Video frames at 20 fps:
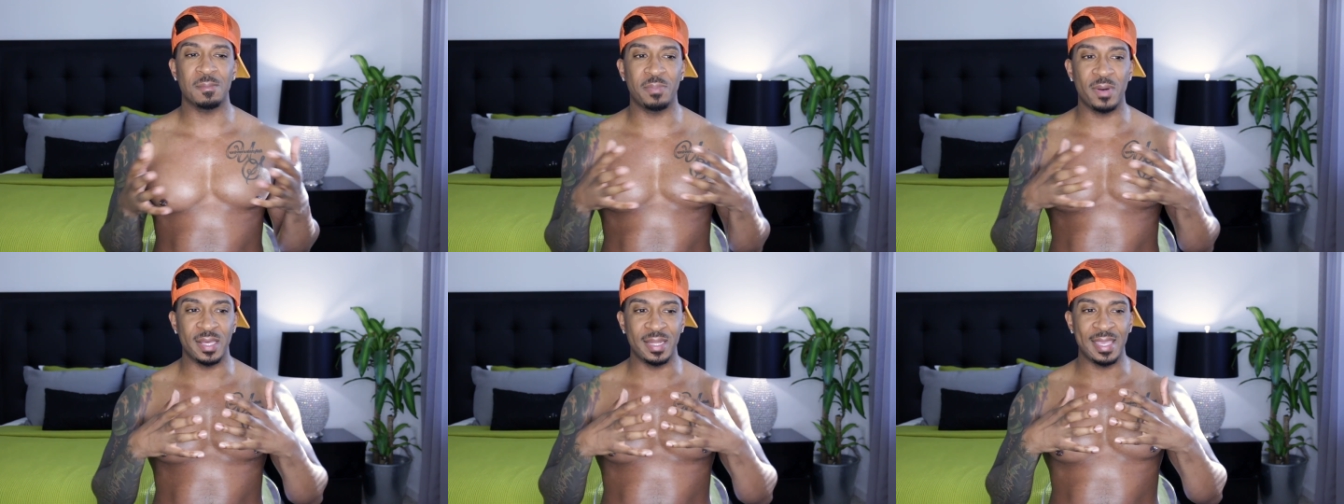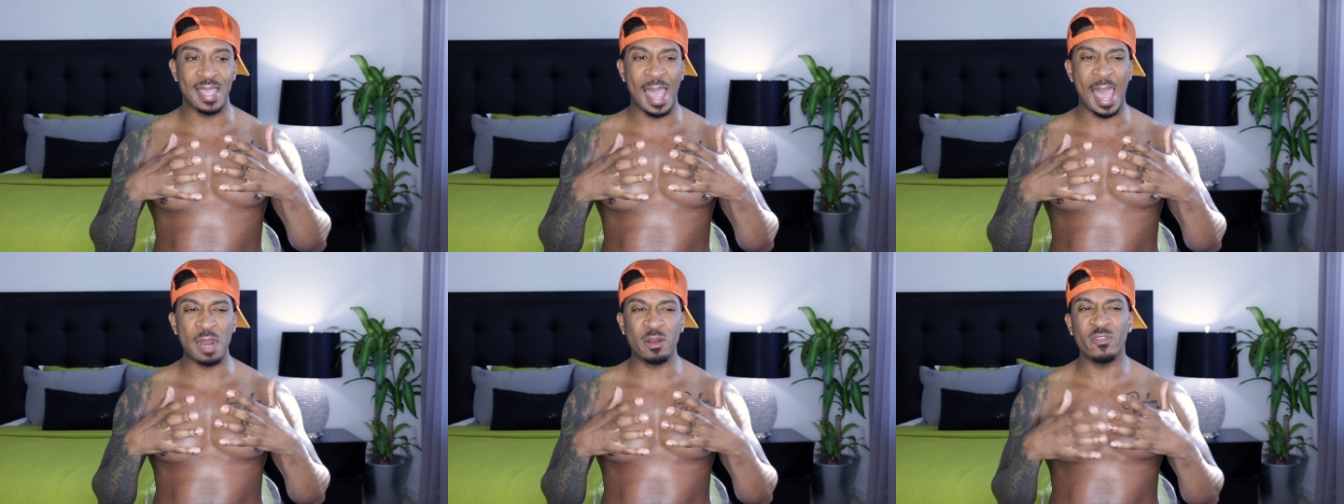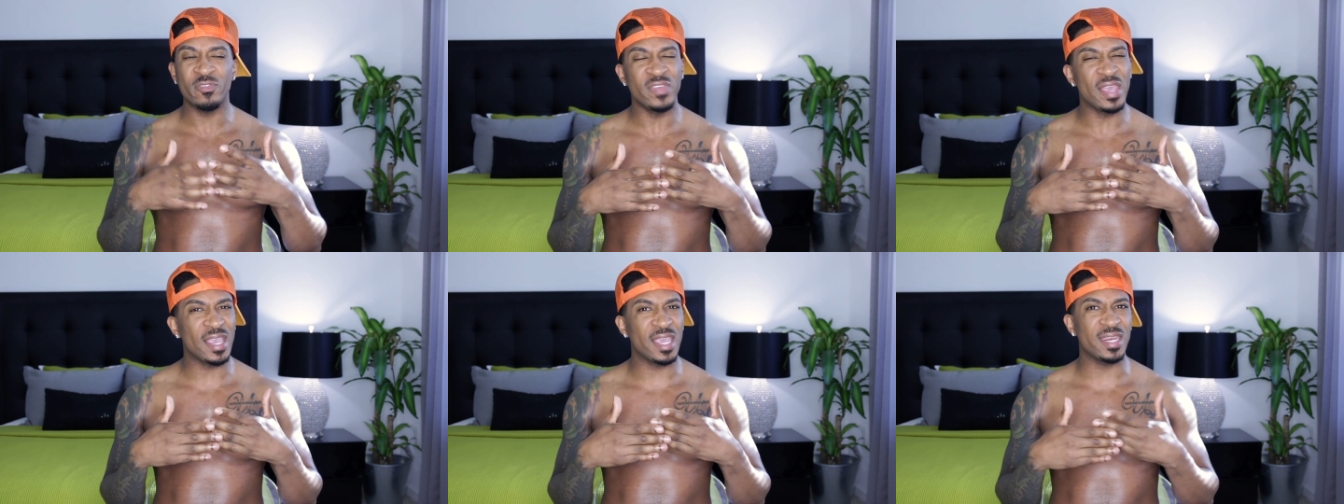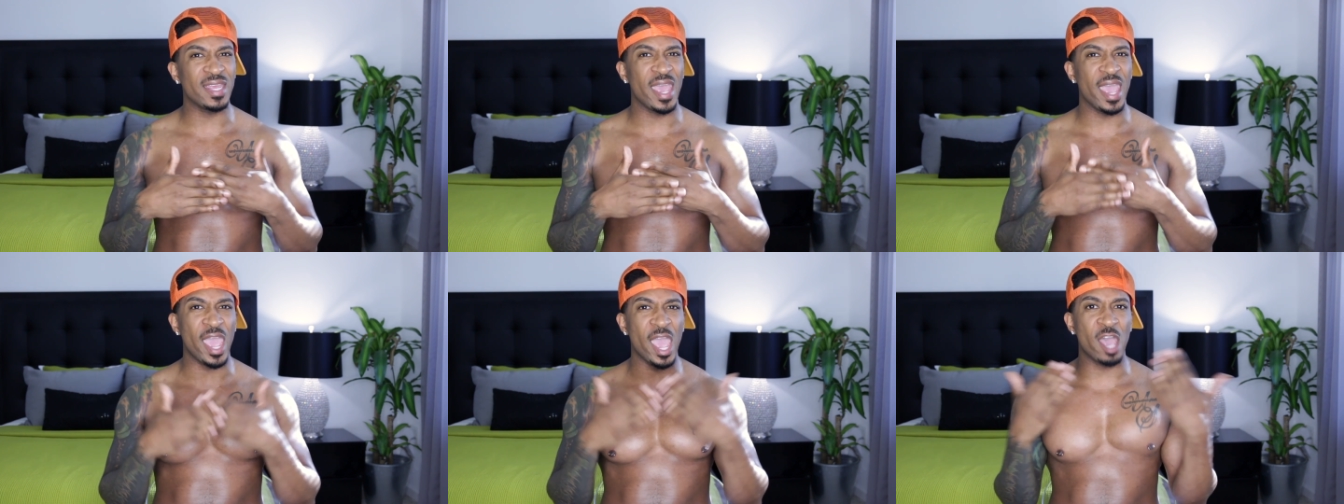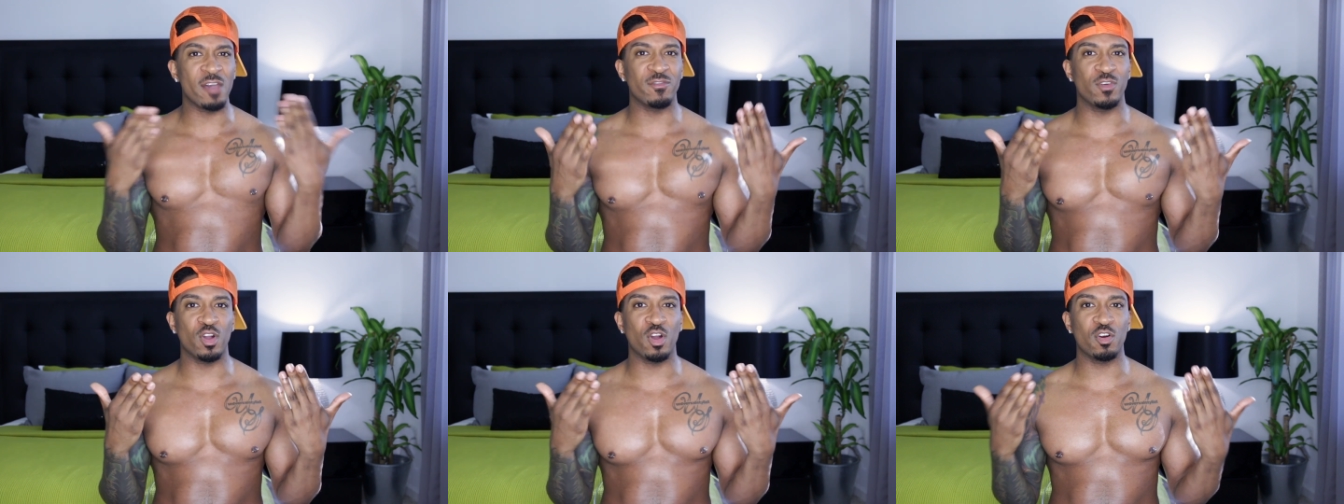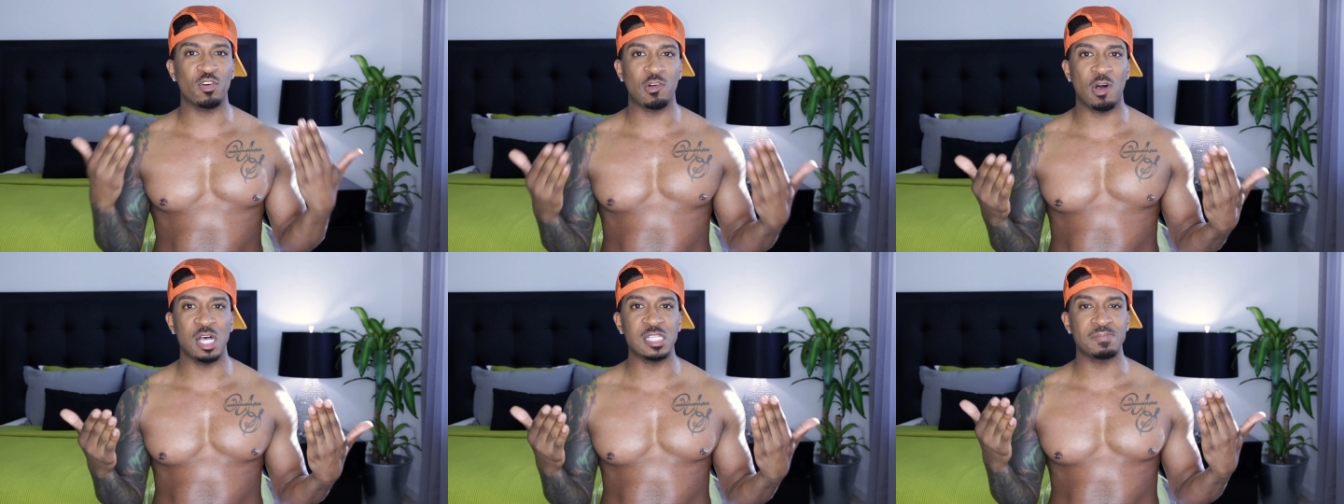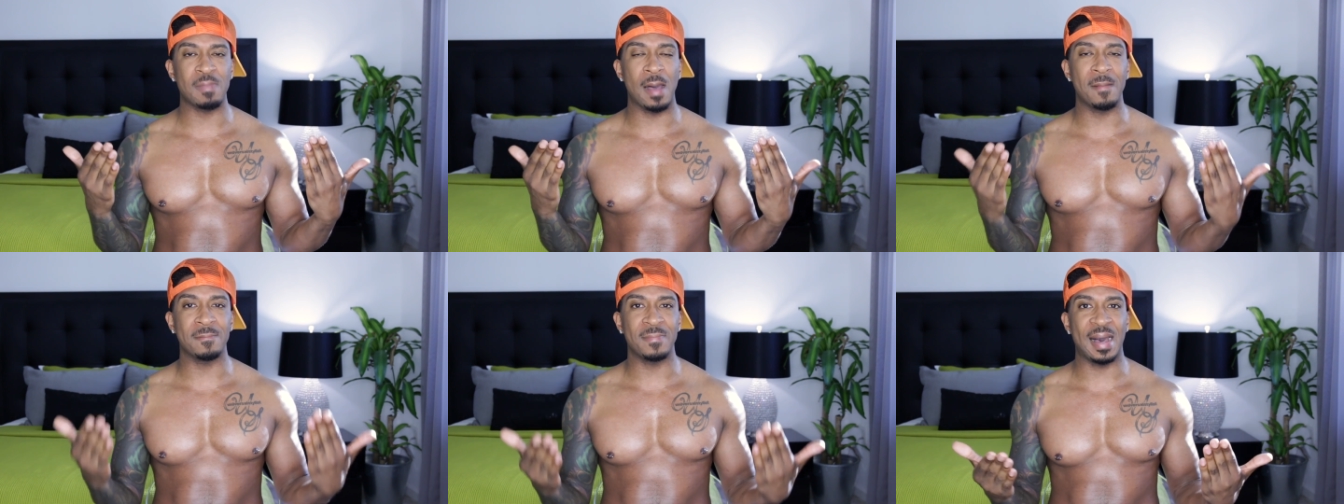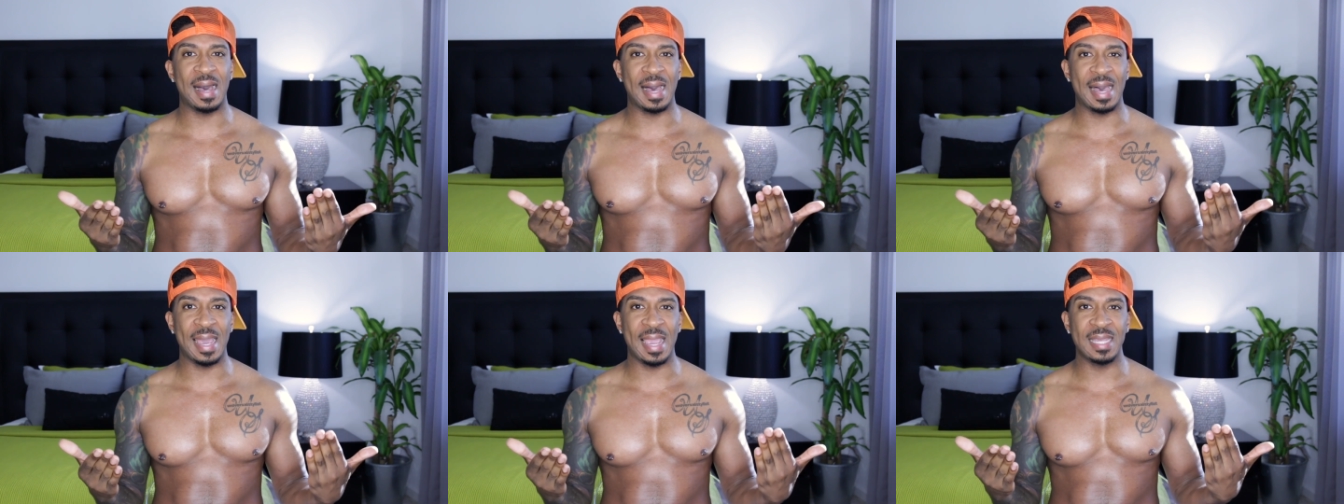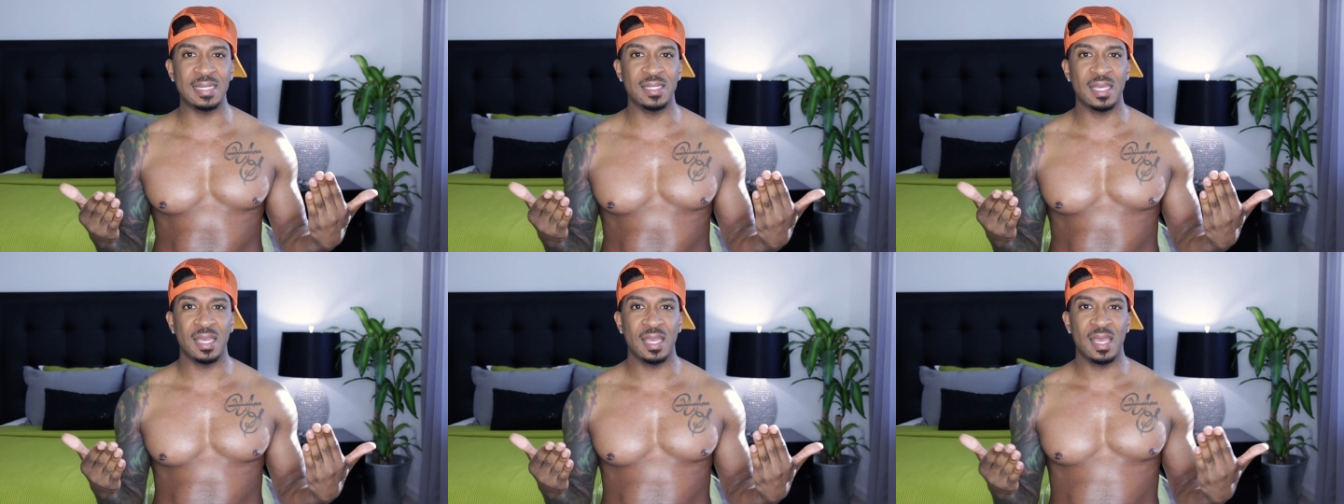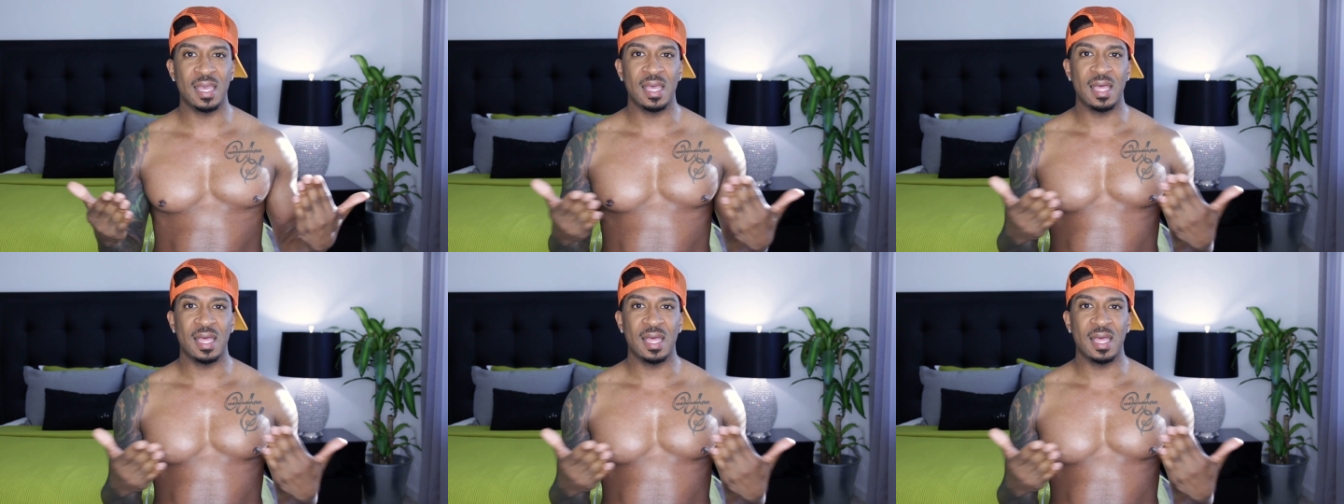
but I don't think it ever crossed my mind